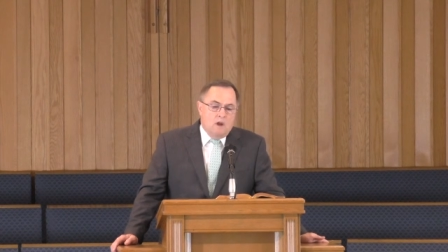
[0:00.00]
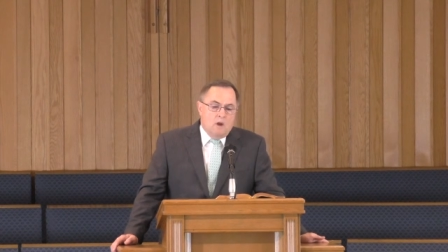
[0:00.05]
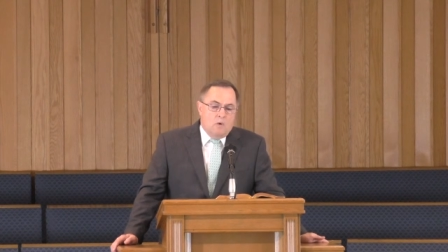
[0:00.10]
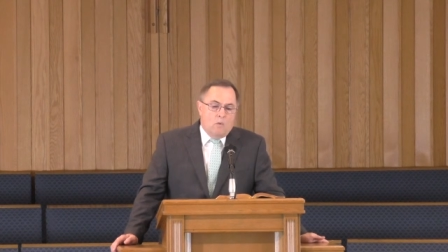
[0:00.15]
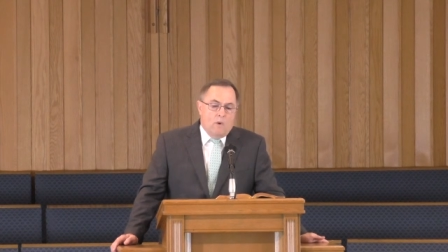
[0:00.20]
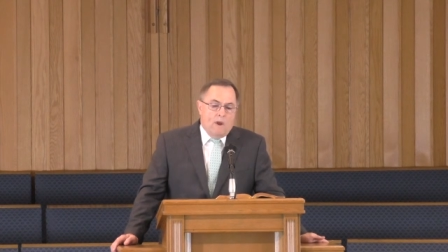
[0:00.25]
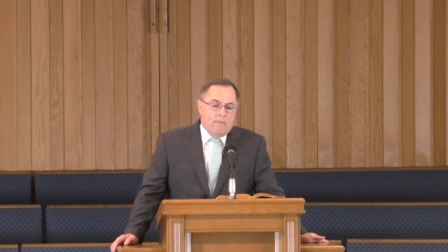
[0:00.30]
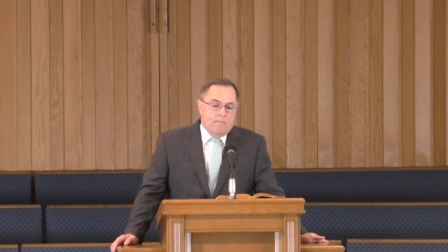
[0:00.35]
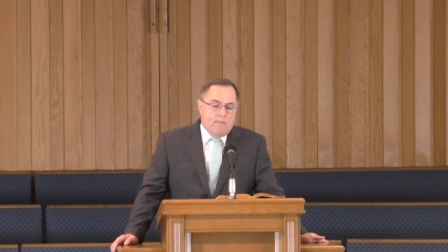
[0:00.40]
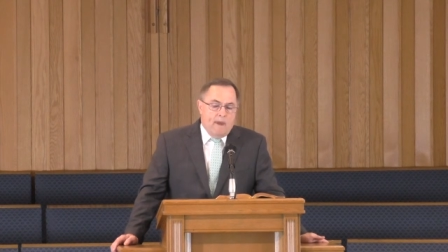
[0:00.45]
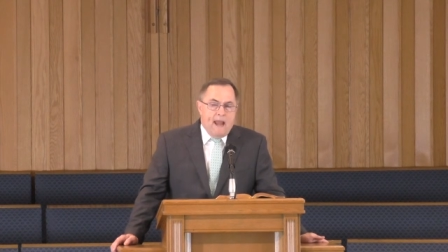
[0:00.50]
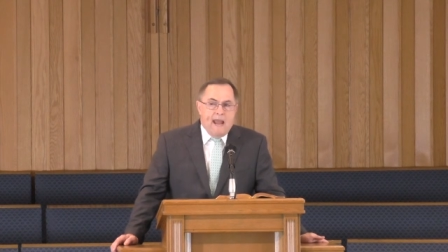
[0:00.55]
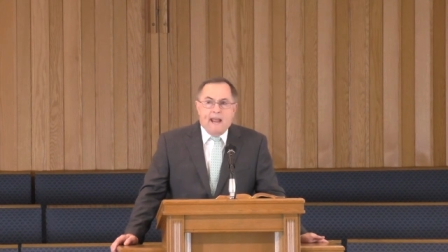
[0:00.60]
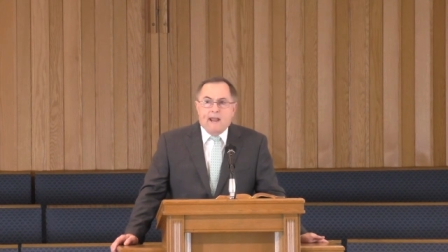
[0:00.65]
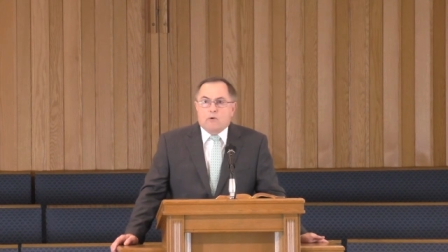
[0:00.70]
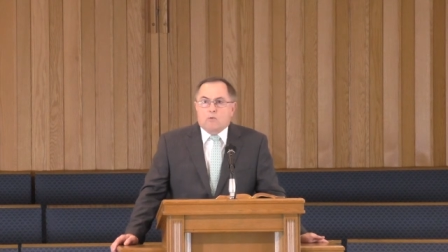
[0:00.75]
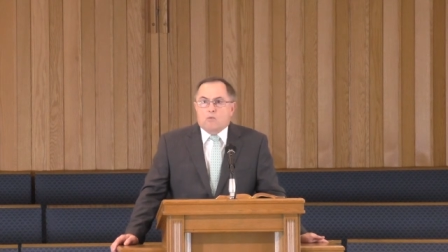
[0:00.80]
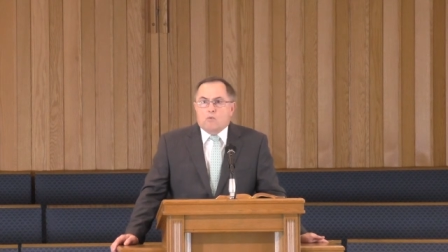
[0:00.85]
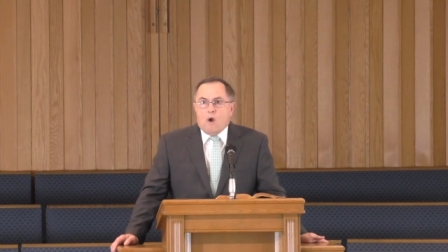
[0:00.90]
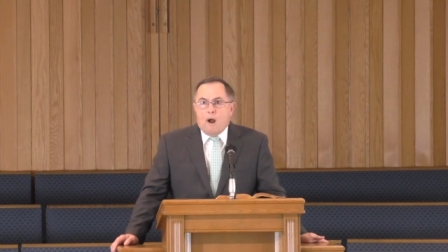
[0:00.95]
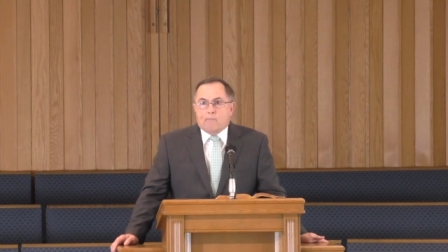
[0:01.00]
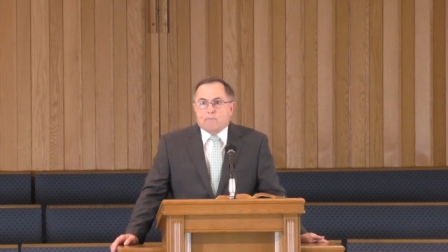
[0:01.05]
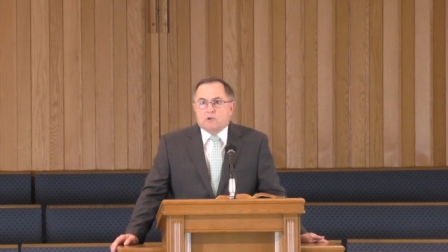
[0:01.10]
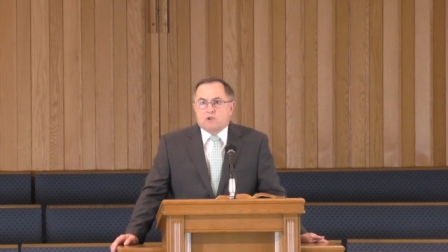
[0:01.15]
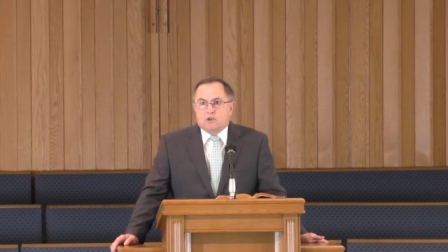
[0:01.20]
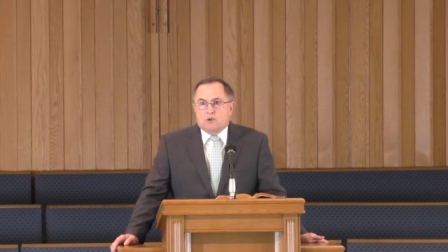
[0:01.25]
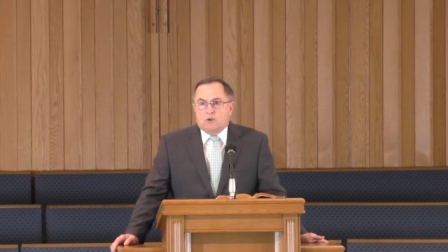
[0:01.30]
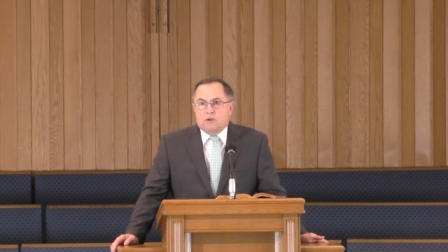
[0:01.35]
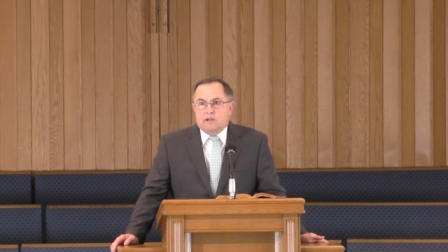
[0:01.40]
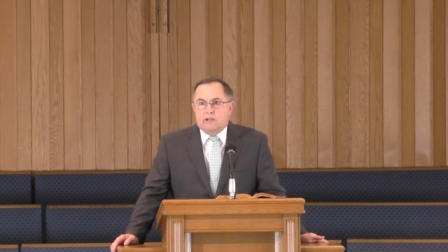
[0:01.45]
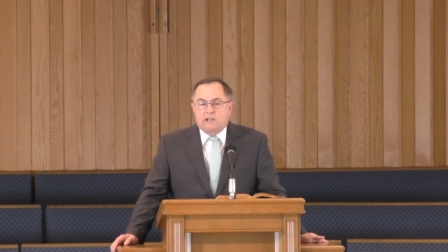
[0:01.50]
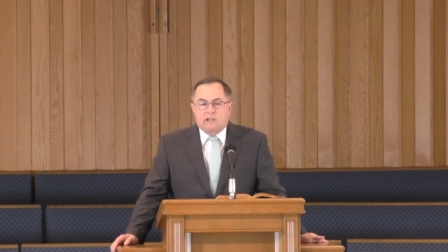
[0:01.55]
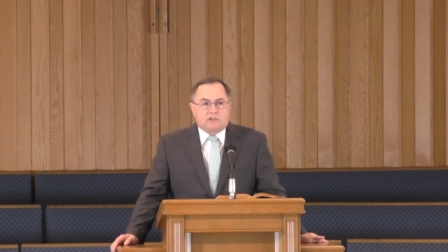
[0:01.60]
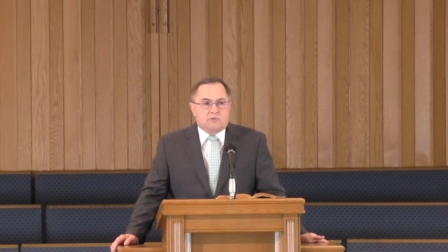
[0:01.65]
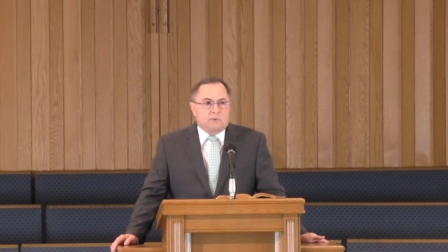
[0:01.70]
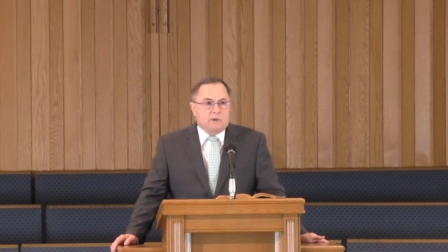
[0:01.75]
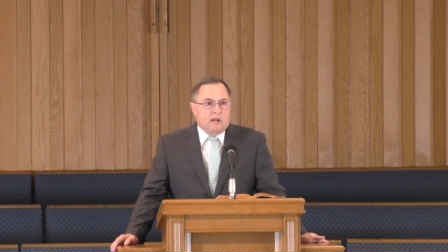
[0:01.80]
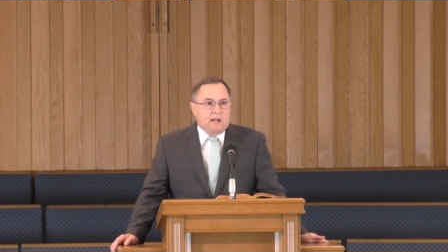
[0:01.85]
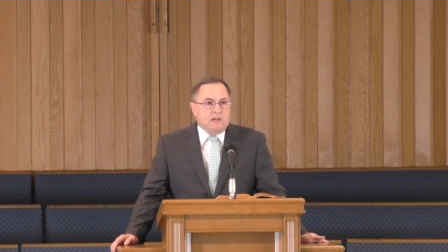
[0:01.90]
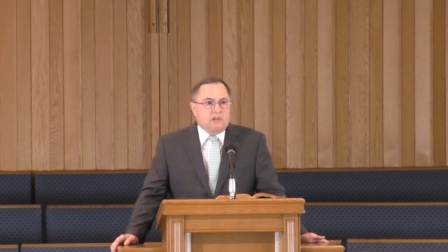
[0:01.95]
when man ruptured his
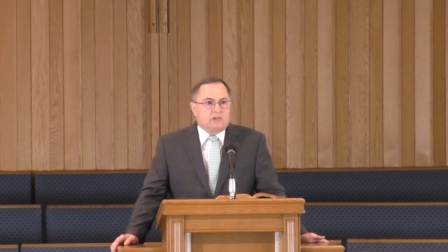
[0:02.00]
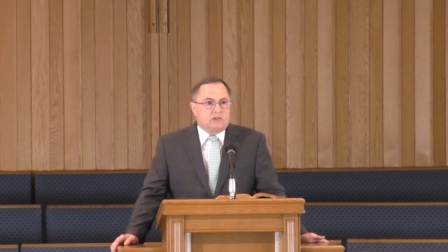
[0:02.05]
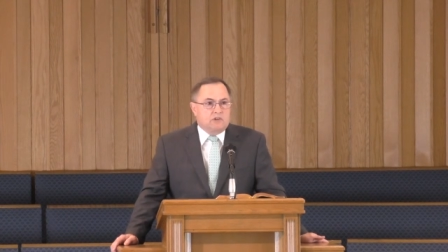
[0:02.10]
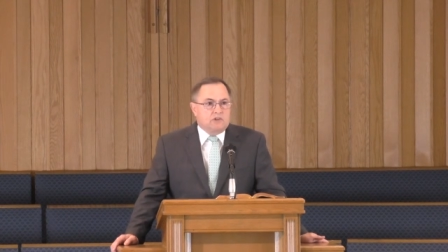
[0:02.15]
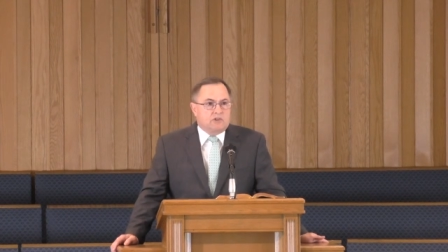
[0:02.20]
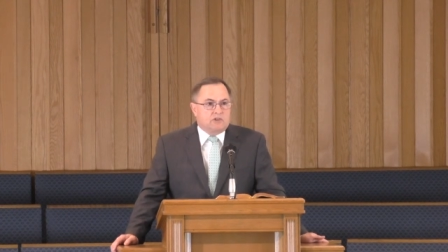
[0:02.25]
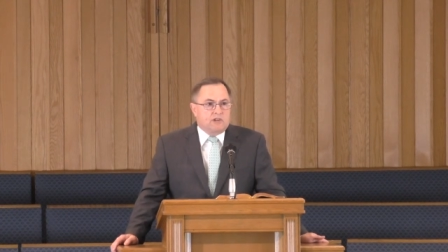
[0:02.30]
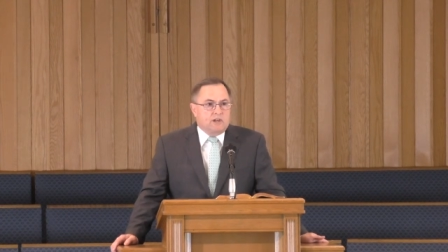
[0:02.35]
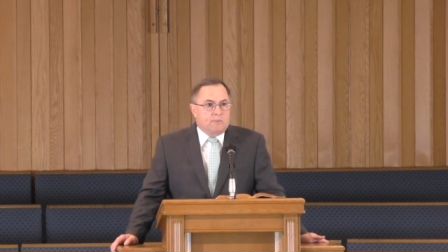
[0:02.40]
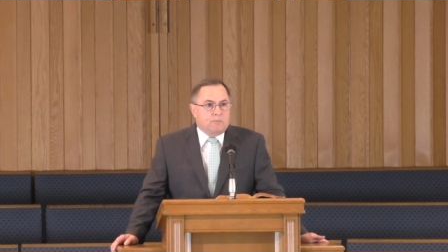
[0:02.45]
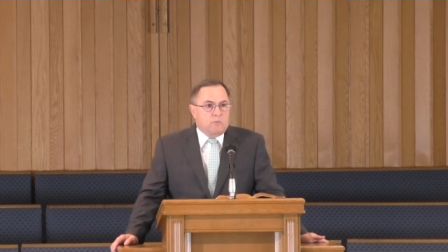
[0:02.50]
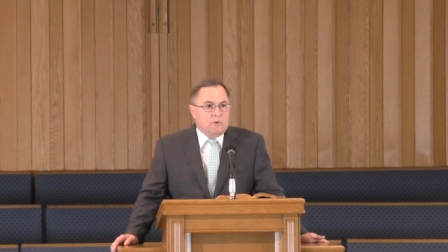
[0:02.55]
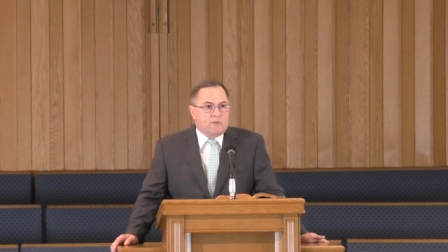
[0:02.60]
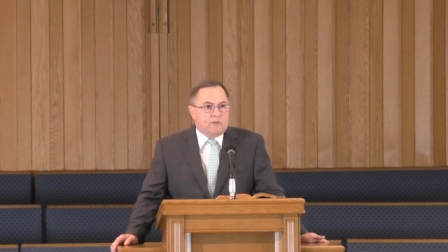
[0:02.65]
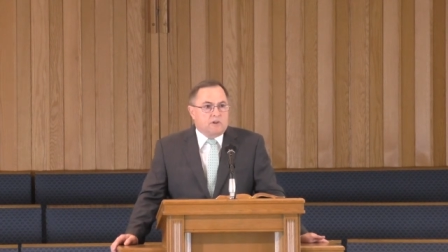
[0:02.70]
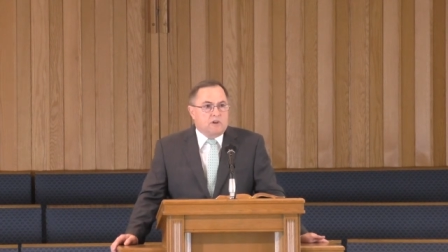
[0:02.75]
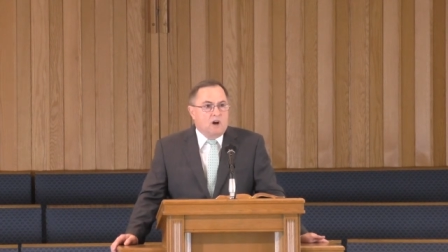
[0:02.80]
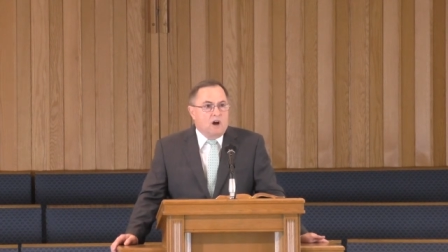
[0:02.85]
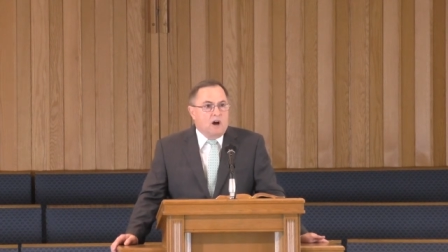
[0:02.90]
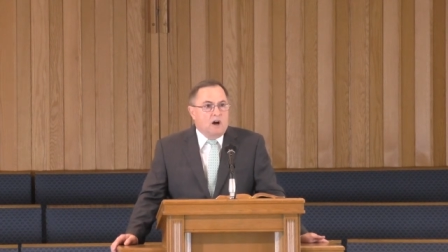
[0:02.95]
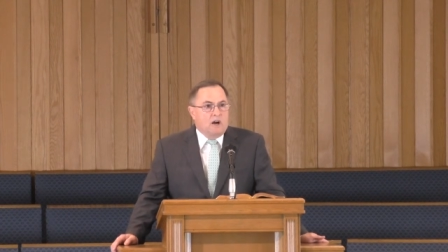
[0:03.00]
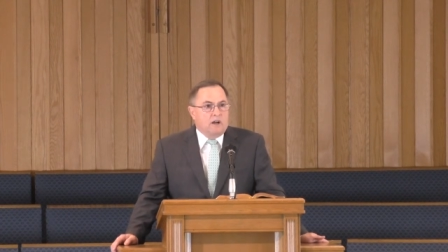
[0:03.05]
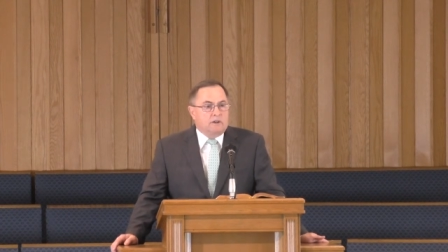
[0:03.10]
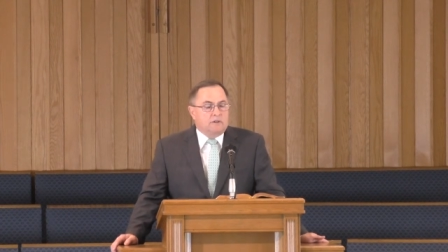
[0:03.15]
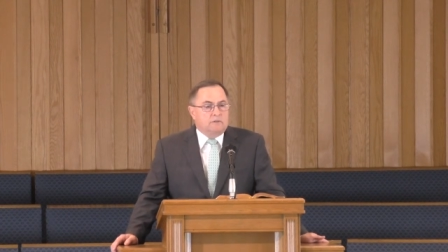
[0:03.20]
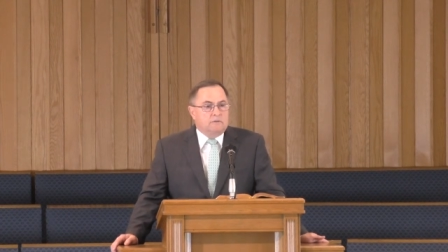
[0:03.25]
relationship with God.